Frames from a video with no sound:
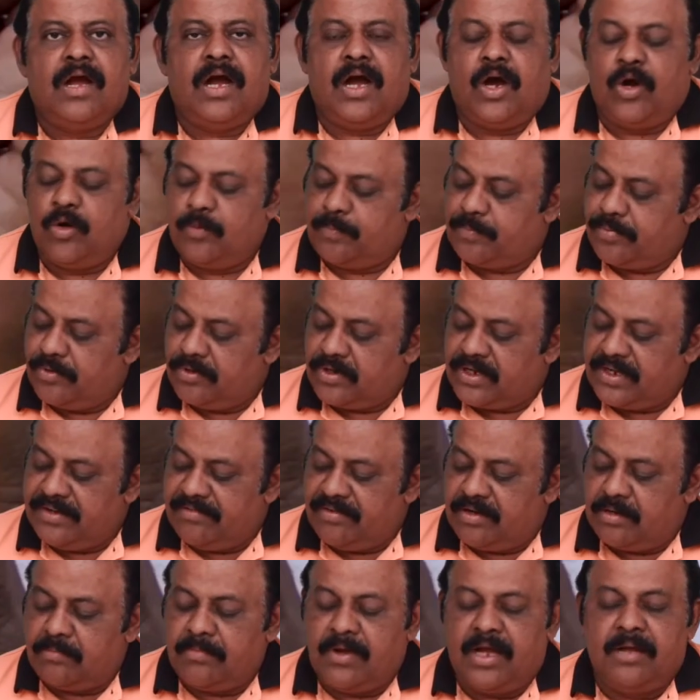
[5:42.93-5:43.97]
Output
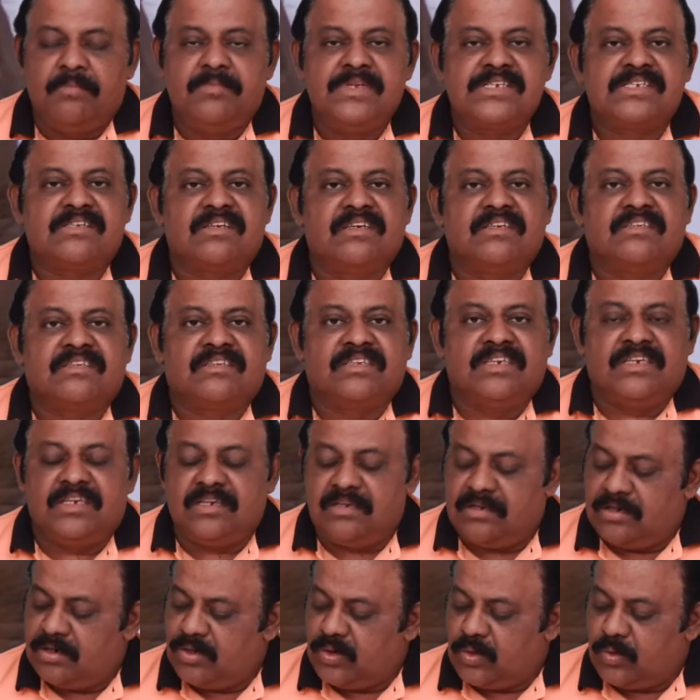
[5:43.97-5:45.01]
given by Mister
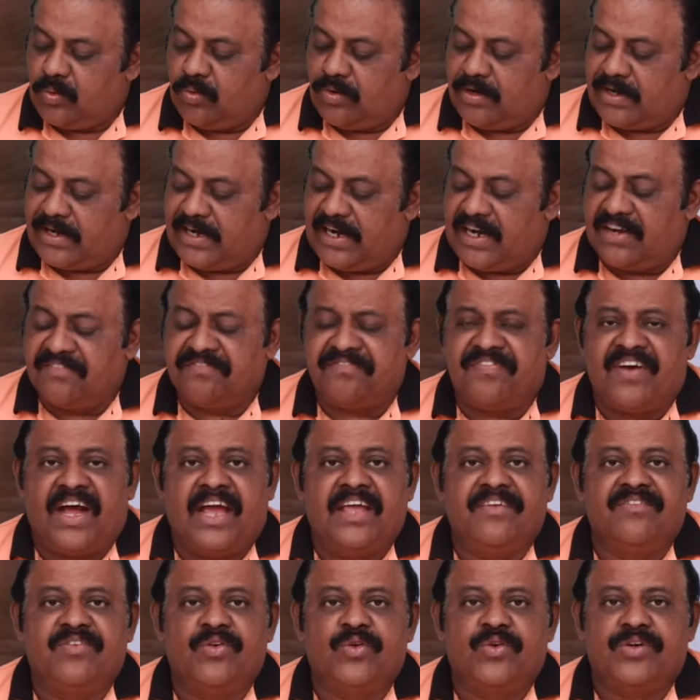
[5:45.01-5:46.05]
C, two hundred
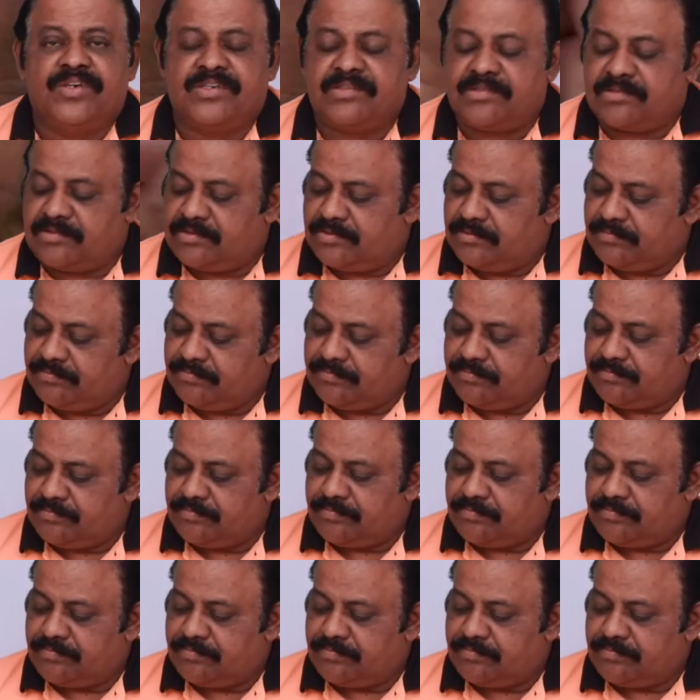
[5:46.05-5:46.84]
five units.